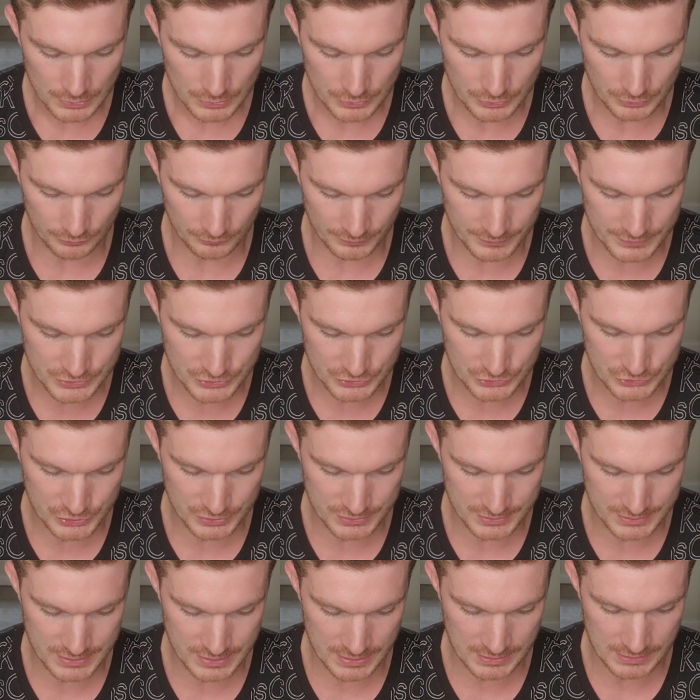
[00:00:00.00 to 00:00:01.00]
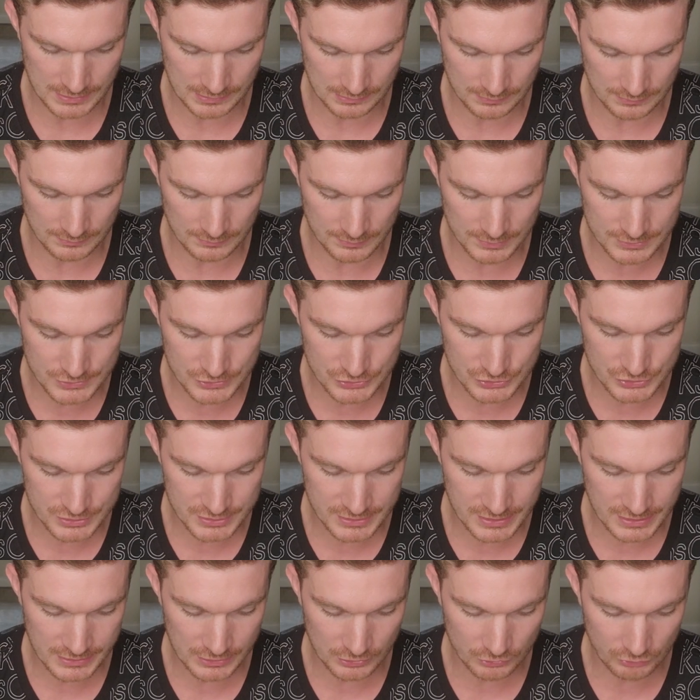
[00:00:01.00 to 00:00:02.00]
you know, this is just
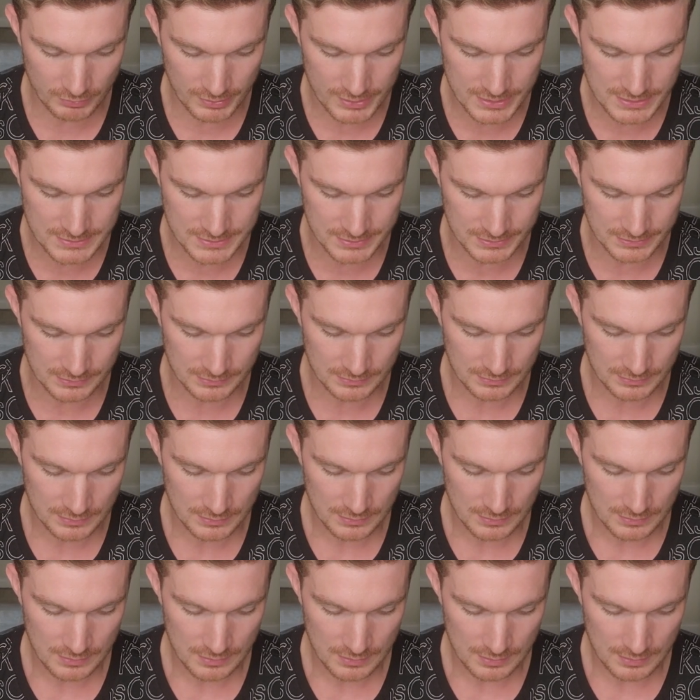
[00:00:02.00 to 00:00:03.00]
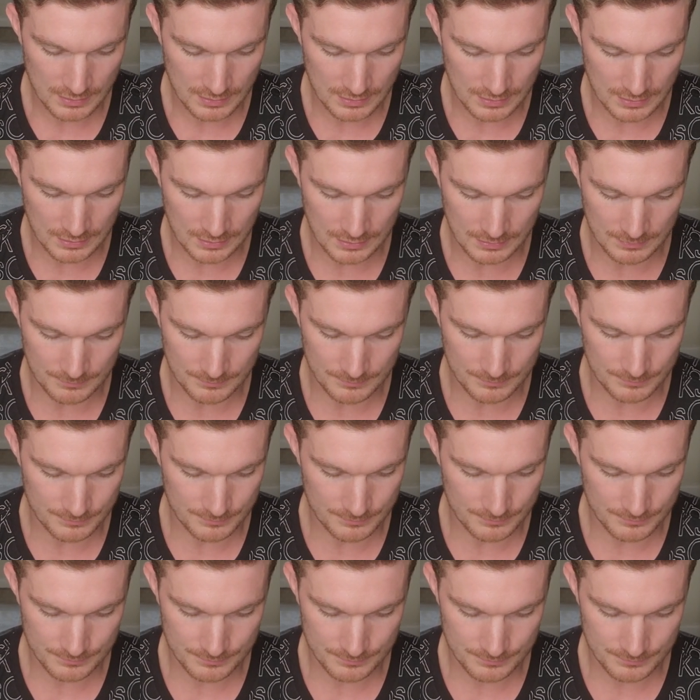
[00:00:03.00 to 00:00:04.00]
getting crazy. And